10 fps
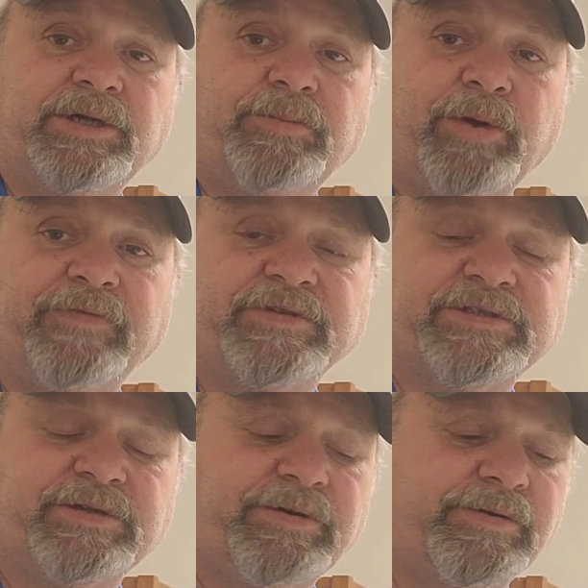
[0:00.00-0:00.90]
breakfast
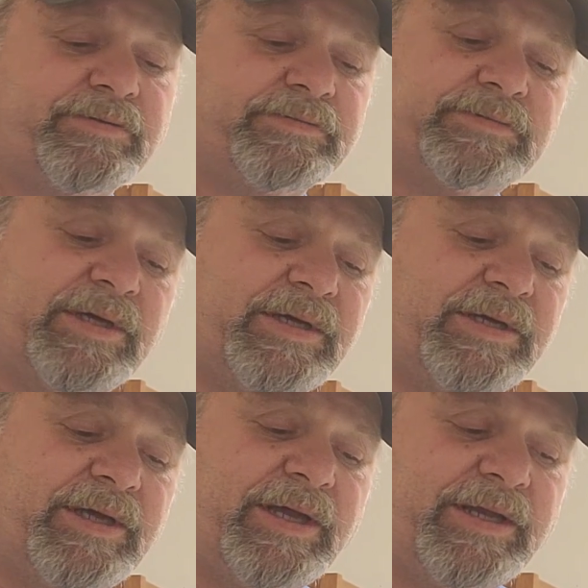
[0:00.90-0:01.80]
cereal.
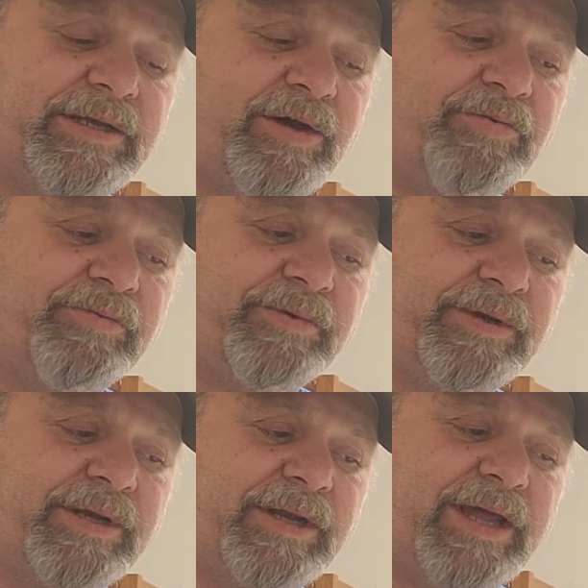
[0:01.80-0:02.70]
Don't
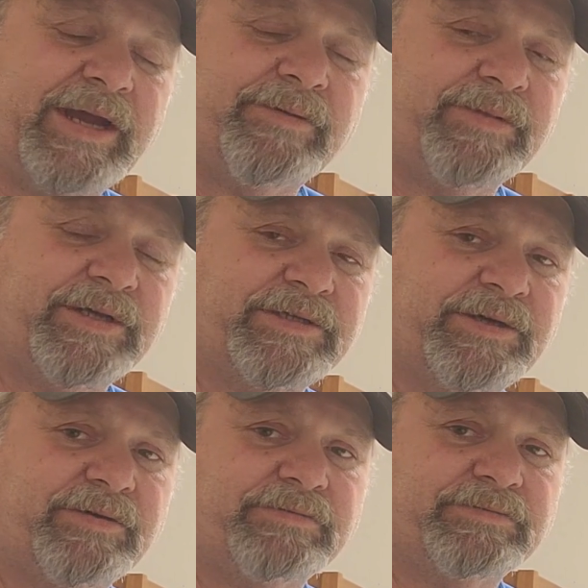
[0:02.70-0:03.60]
like them because
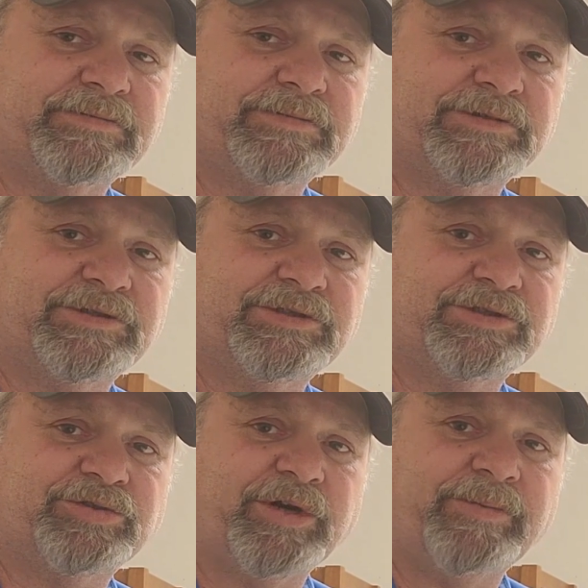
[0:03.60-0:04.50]
they're
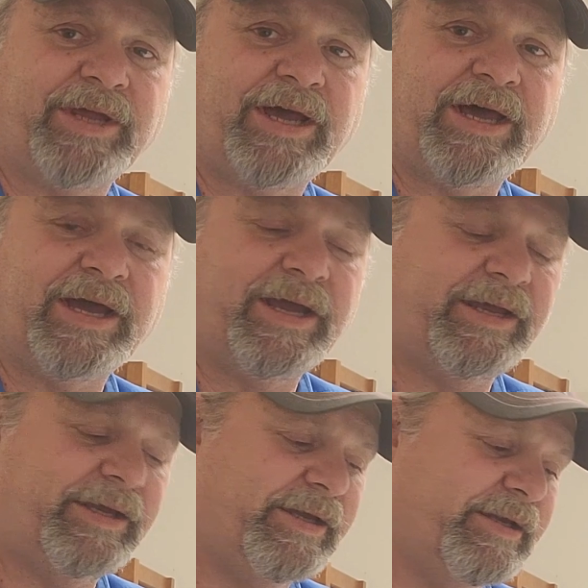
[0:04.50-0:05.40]
extremely
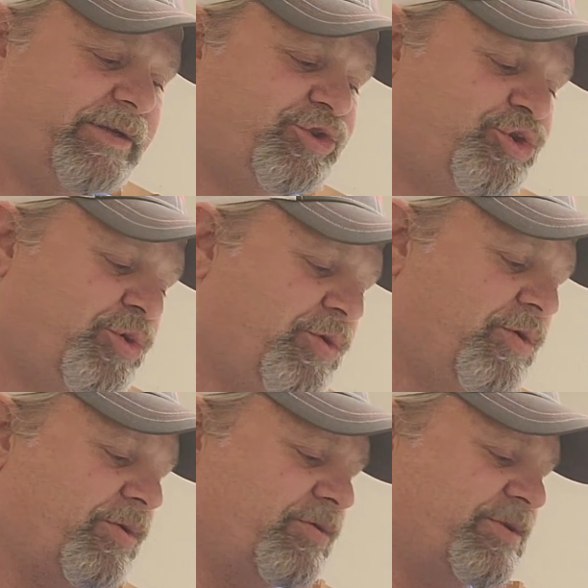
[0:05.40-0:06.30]
high in
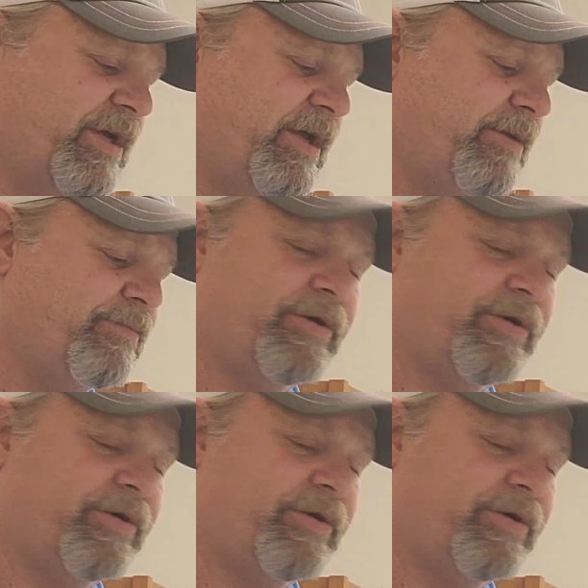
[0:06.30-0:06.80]
sugars and